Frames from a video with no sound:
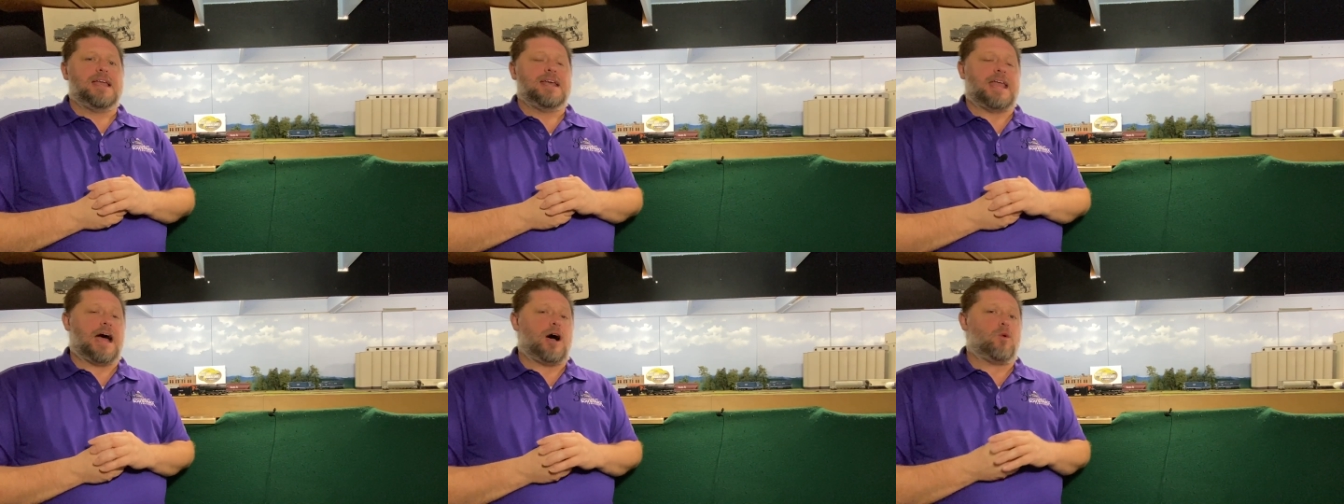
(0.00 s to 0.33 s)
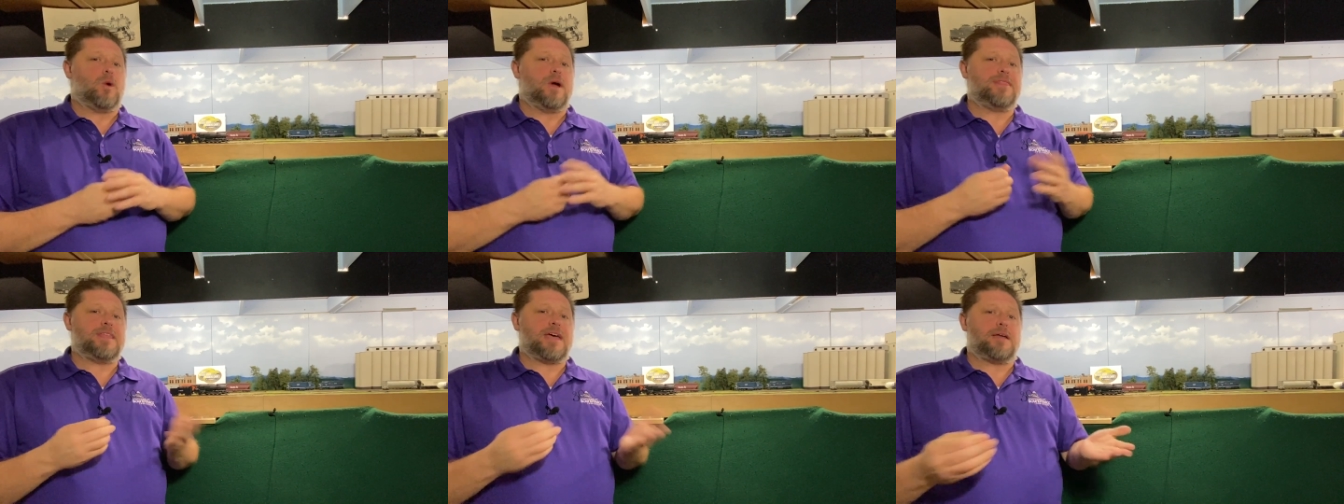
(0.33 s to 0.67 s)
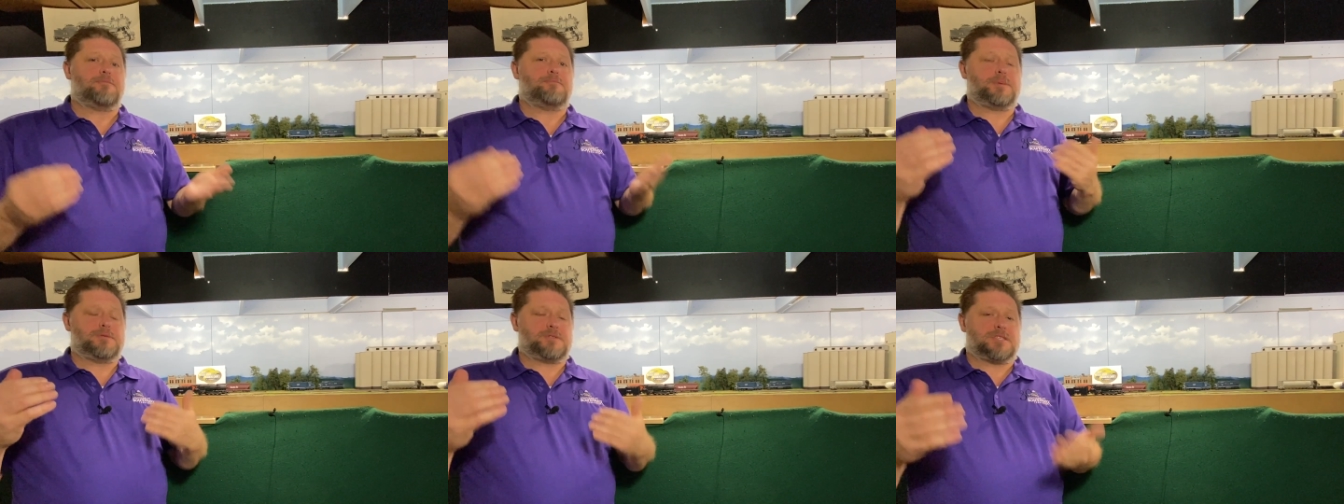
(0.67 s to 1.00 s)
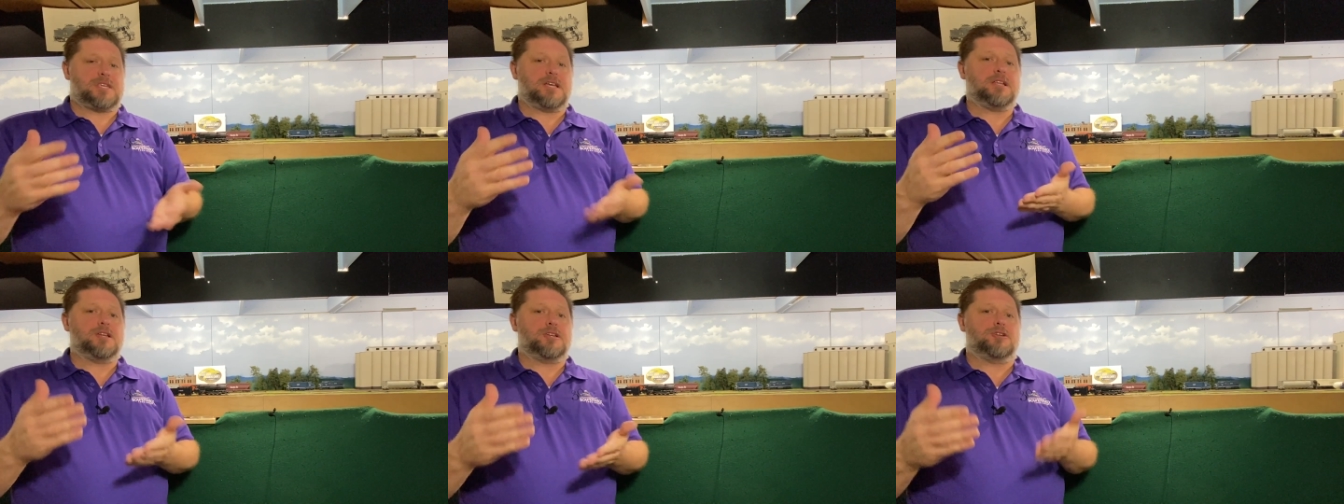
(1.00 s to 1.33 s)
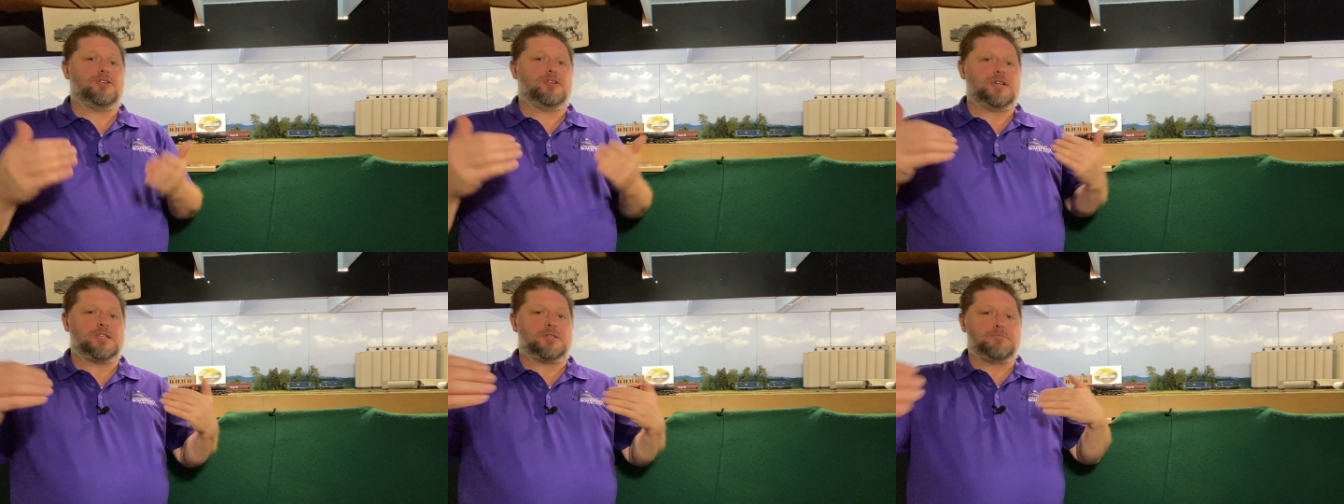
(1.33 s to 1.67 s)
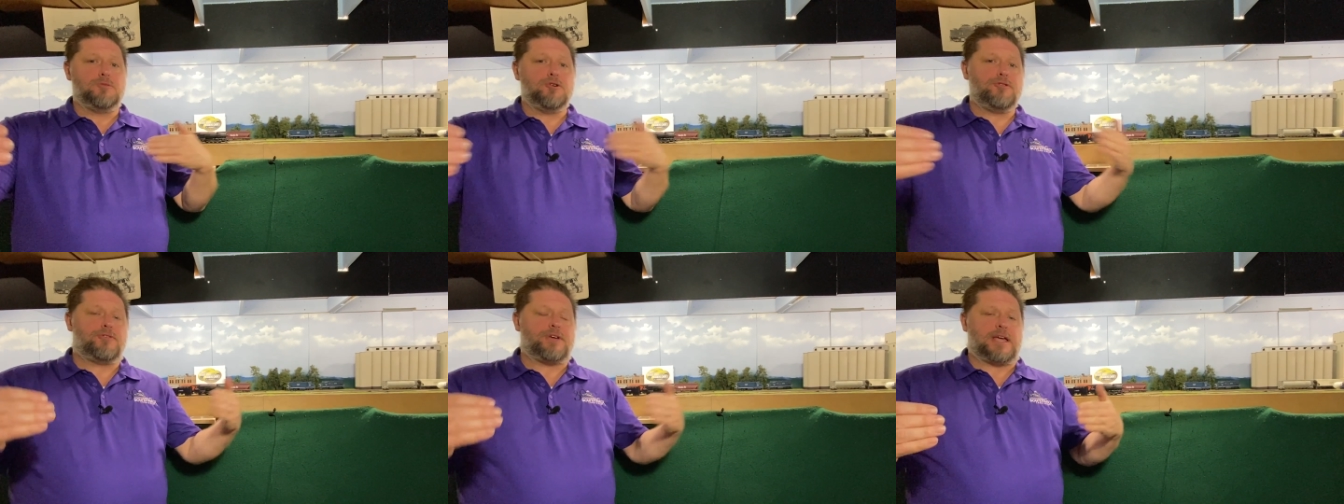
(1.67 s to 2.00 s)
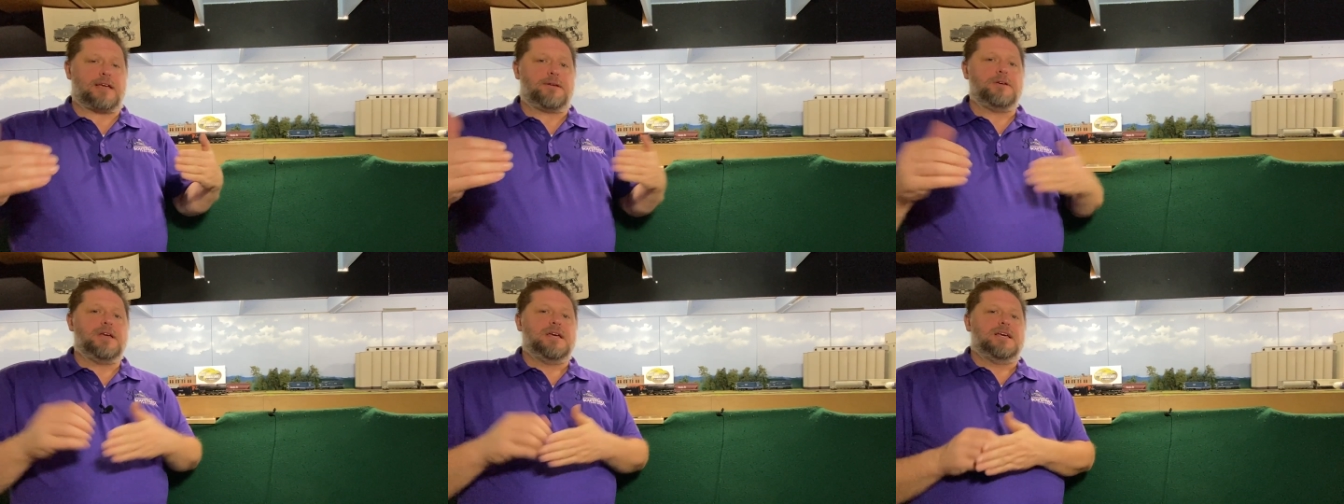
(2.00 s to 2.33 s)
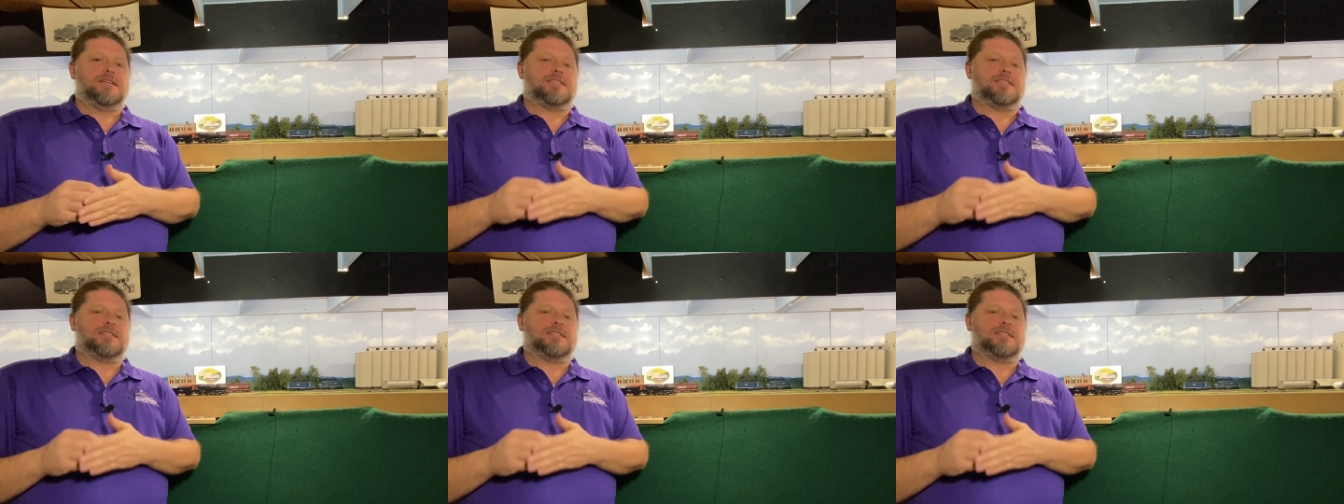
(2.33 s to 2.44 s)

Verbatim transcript: Now, when that cylinder is moving,